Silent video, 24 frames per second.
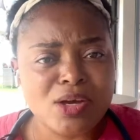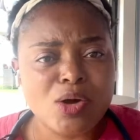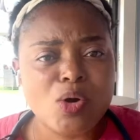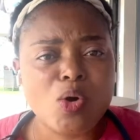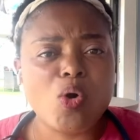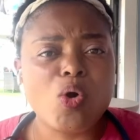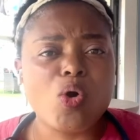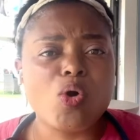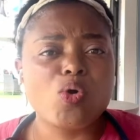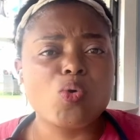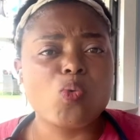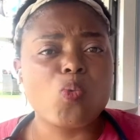
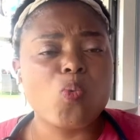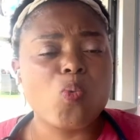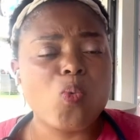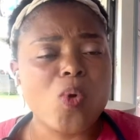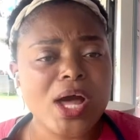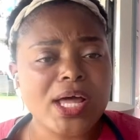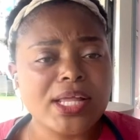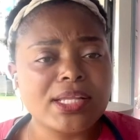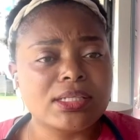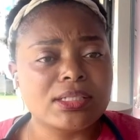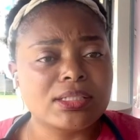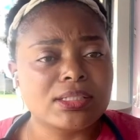or
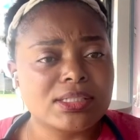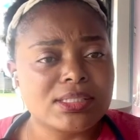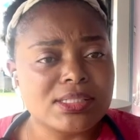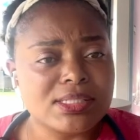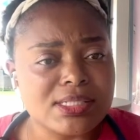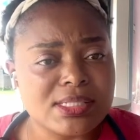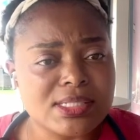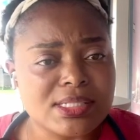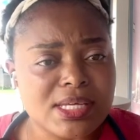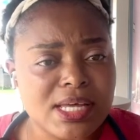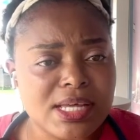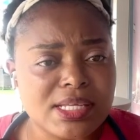one
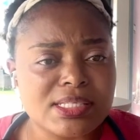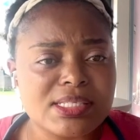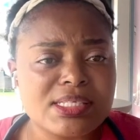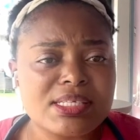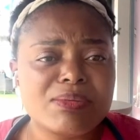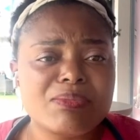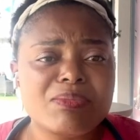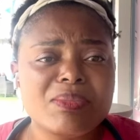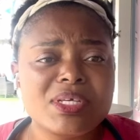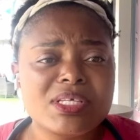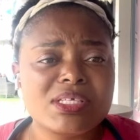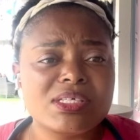descends, it
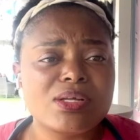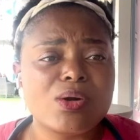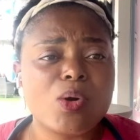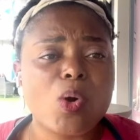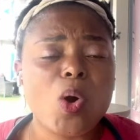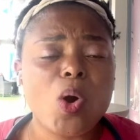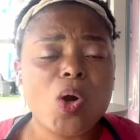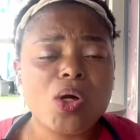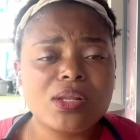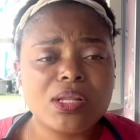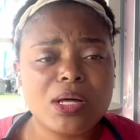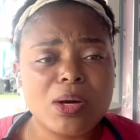means the
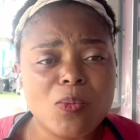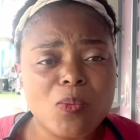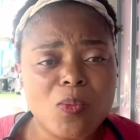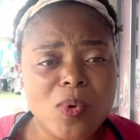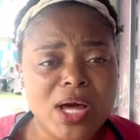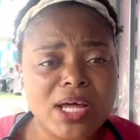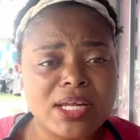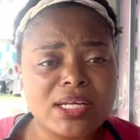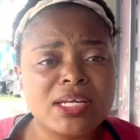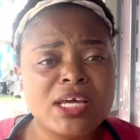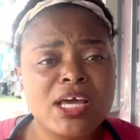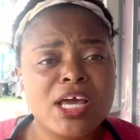other
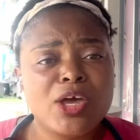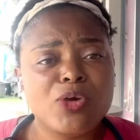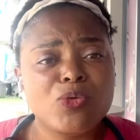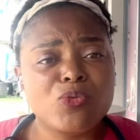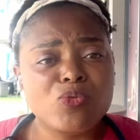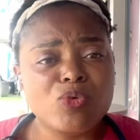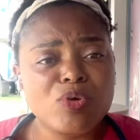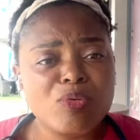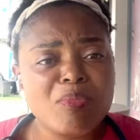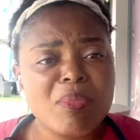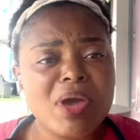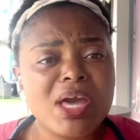one
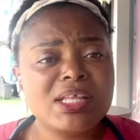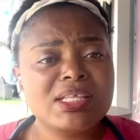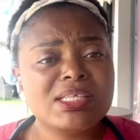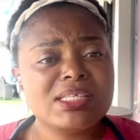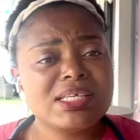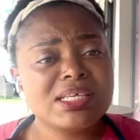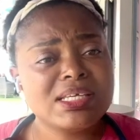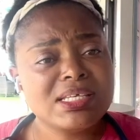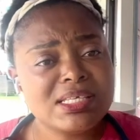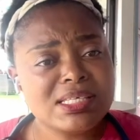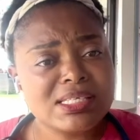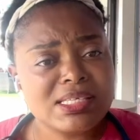remains
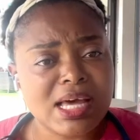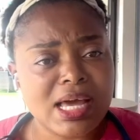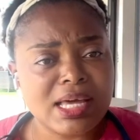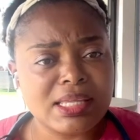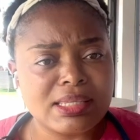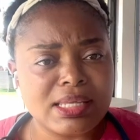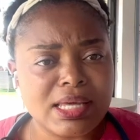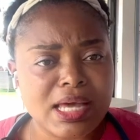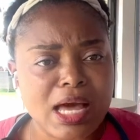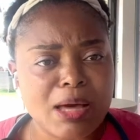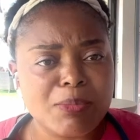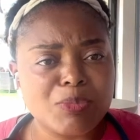inside
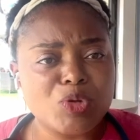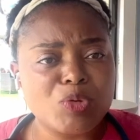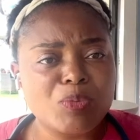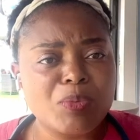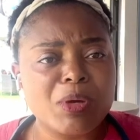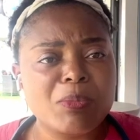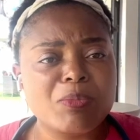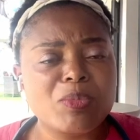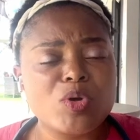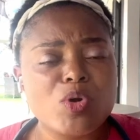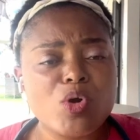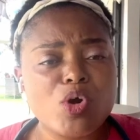the
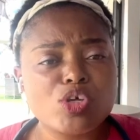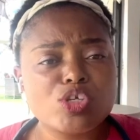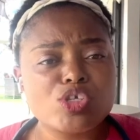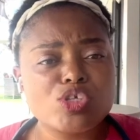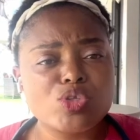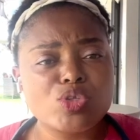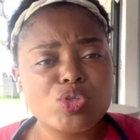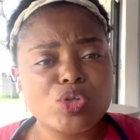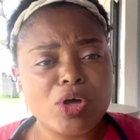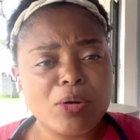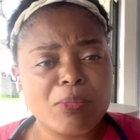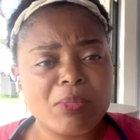abdomen, because
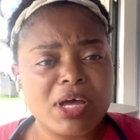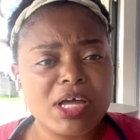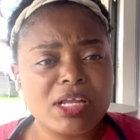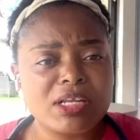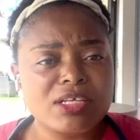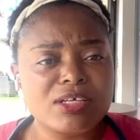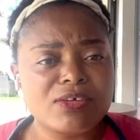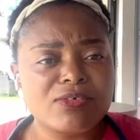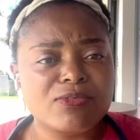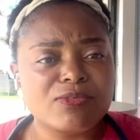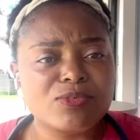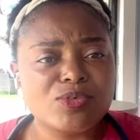
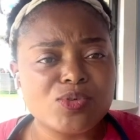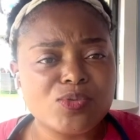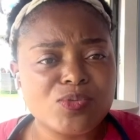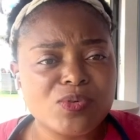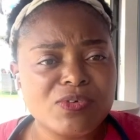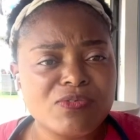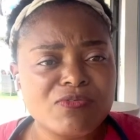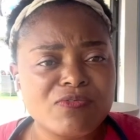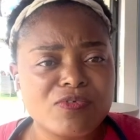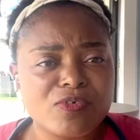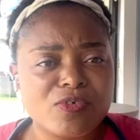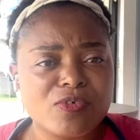normally
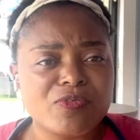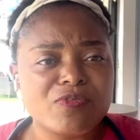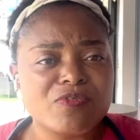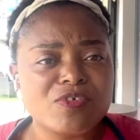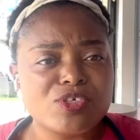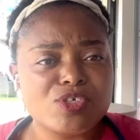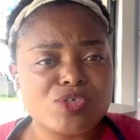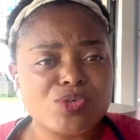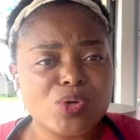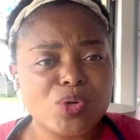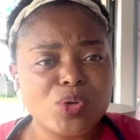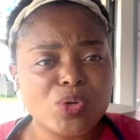during for
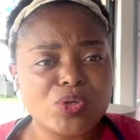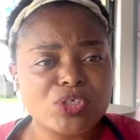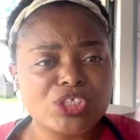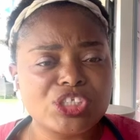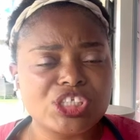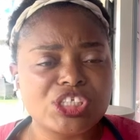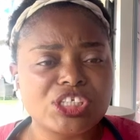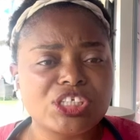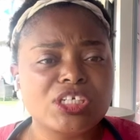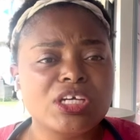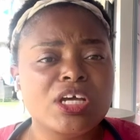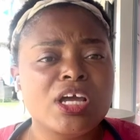
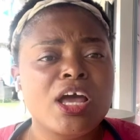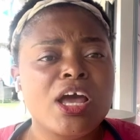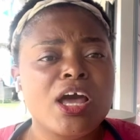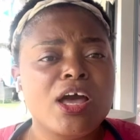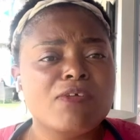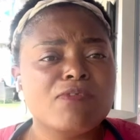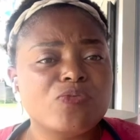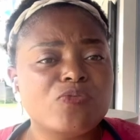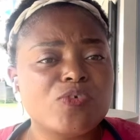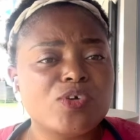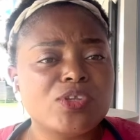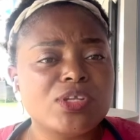physiology,
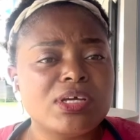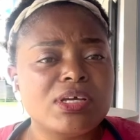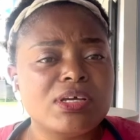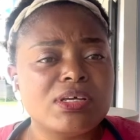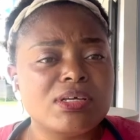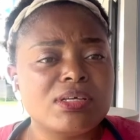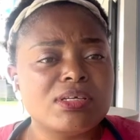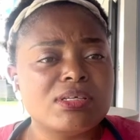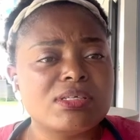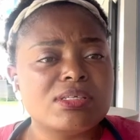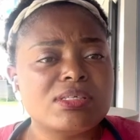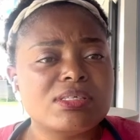for
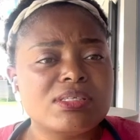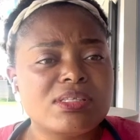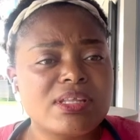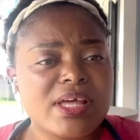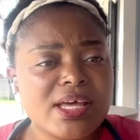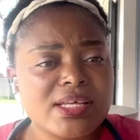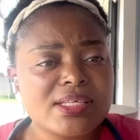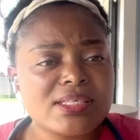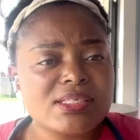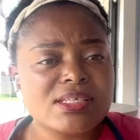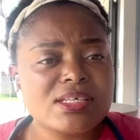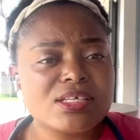the
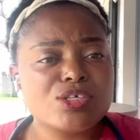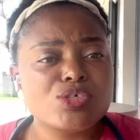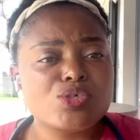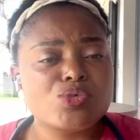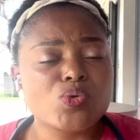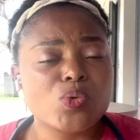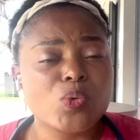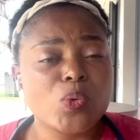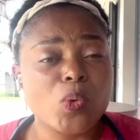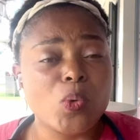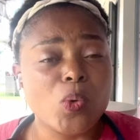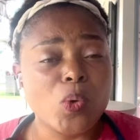testis
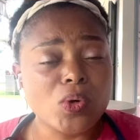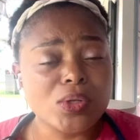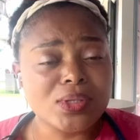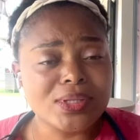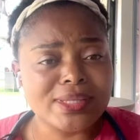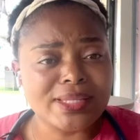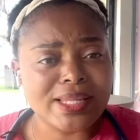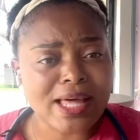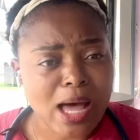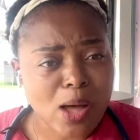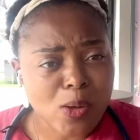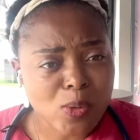to go
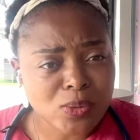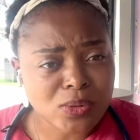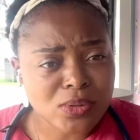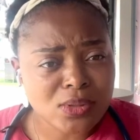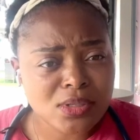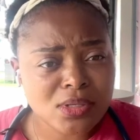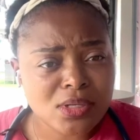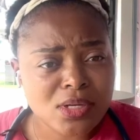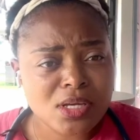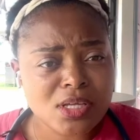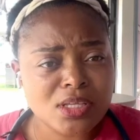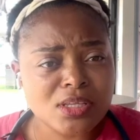down
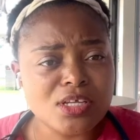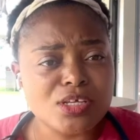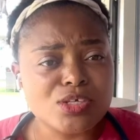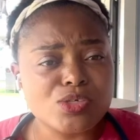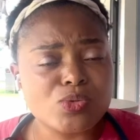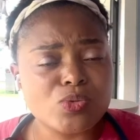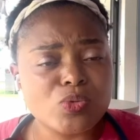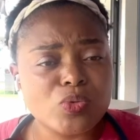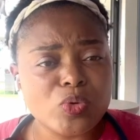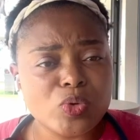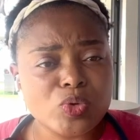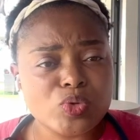the
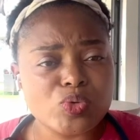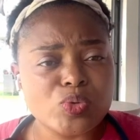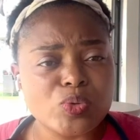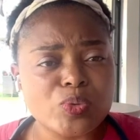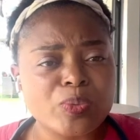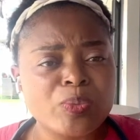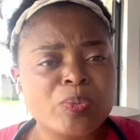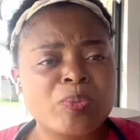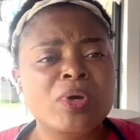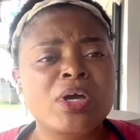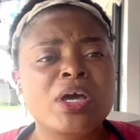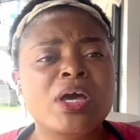
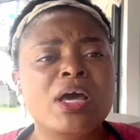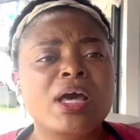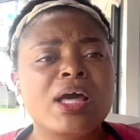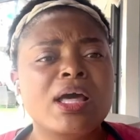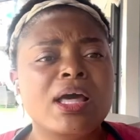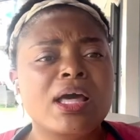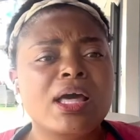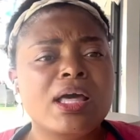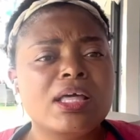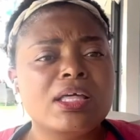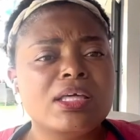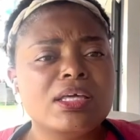scrotum,
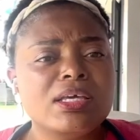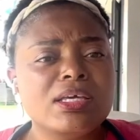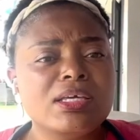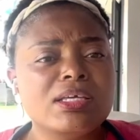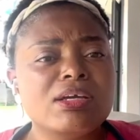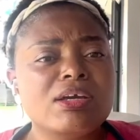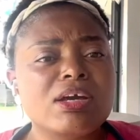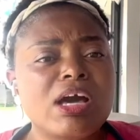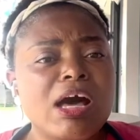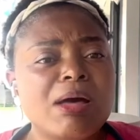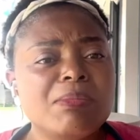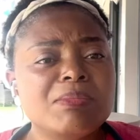
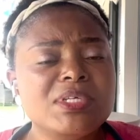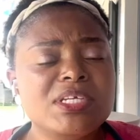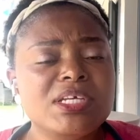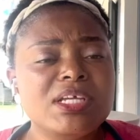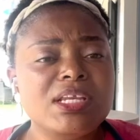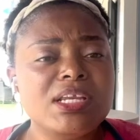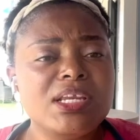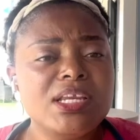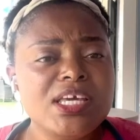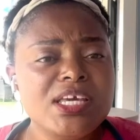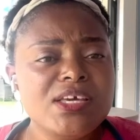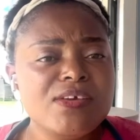it
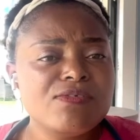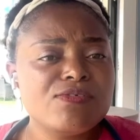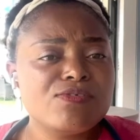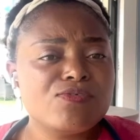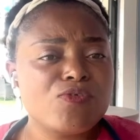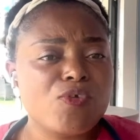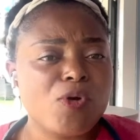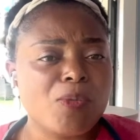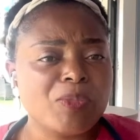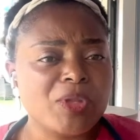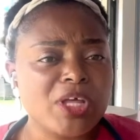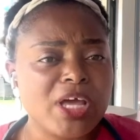leaves
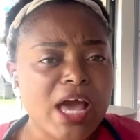from the